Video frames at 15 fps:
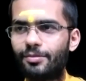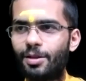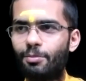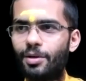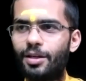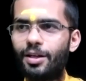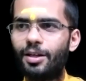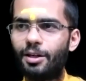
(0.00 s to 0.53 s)

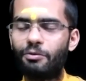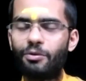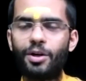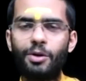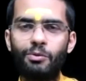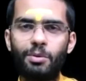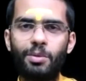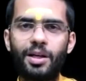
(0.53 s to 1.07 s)
but in different
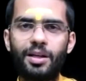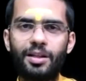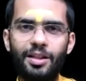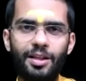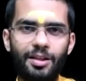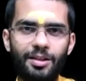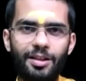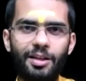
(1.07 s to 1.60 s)

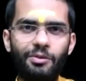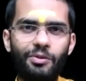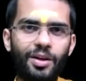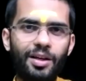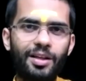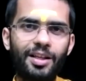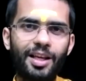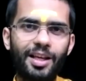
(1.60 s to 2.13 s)
vibhakti,
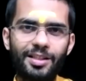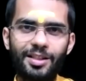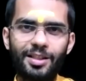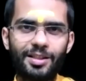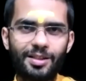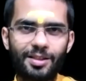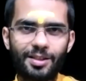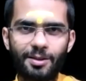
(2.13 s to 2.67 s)
different
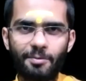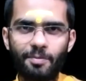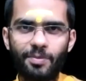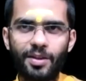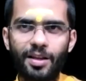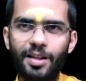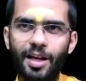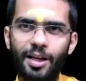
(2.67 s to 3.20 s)
cases.
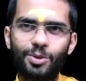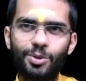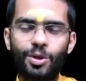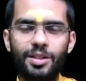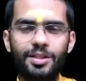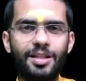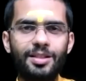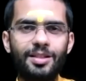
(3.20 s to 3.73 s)
That is
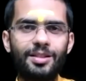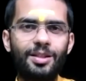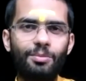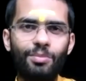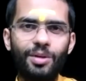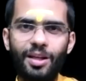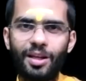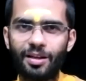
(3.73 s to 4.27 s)
what changes the
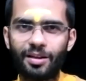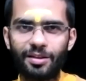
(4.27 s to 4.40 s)
meaning.